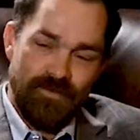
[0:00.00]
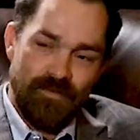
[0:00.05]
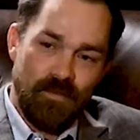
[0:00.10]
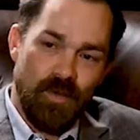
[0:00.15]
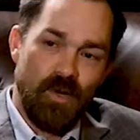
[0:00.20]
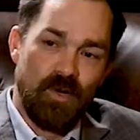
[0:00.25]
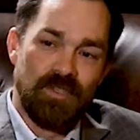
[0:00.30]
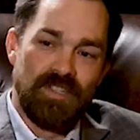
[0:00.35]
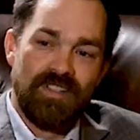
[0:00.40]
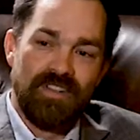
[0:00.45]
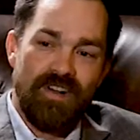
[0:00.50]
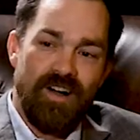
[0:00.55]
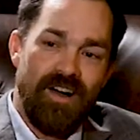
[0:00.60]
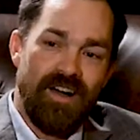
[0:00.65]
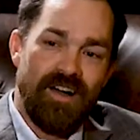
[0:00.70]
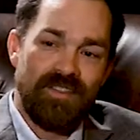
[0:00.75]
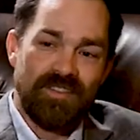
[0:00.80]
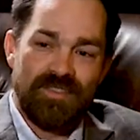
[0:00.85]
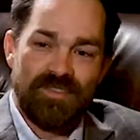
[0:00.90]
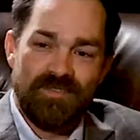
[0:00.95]
Pros and
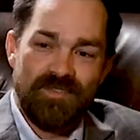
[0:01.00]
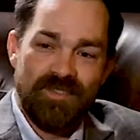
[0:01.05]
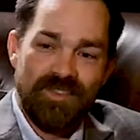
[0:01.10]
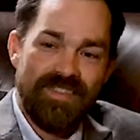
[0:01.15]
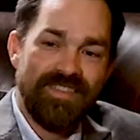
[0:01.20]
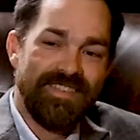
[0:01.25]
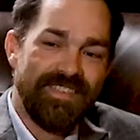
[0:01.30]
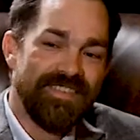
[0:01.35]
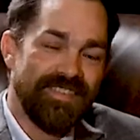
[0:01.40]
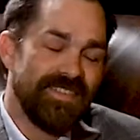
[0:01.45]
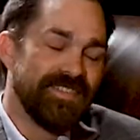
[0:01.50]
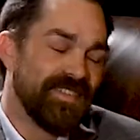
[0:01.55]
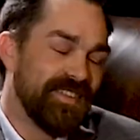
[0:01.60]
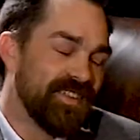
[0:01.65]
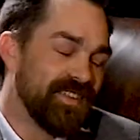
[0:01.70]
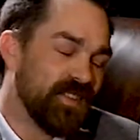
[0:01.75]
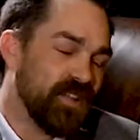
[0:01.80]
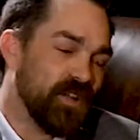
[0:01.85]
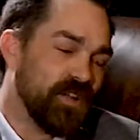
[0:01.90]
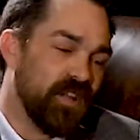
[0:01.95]
cons.
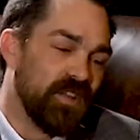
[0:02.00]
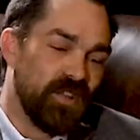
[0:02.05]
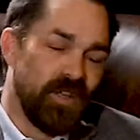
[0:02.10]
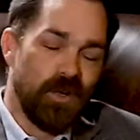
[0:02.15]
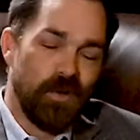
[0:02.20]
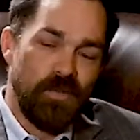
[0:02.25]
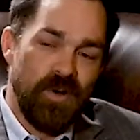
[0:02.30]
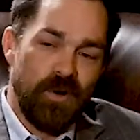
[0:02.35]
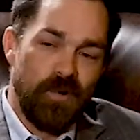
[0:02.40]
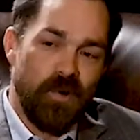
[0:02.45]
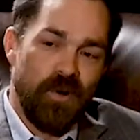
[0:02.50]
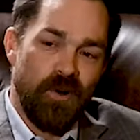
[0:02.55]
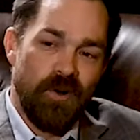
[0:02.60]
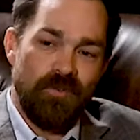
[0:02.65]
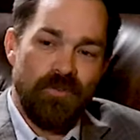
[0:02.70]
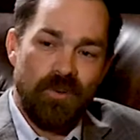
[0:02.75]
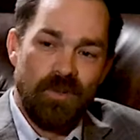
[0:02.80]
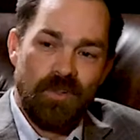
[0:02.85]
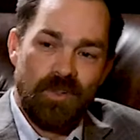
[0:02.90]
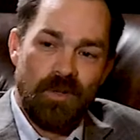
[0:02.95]
little bit of
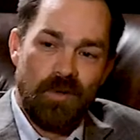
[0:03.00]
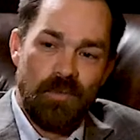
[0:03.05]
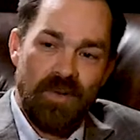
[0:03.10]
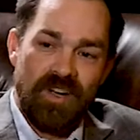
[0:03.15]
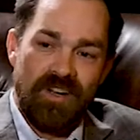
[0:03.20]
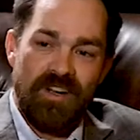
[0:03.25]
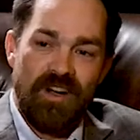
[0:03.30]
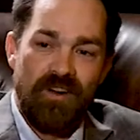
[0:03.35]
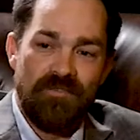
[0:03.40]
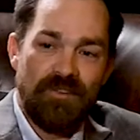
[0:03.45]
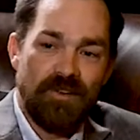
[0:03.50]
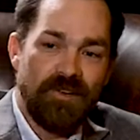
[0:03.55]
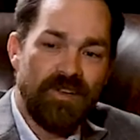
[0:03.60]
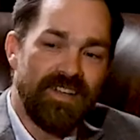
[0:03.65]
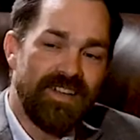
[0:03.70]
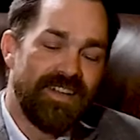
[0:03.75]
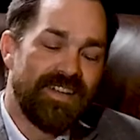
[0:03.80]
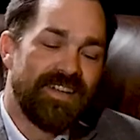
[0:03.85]
work for a little bit of comfort.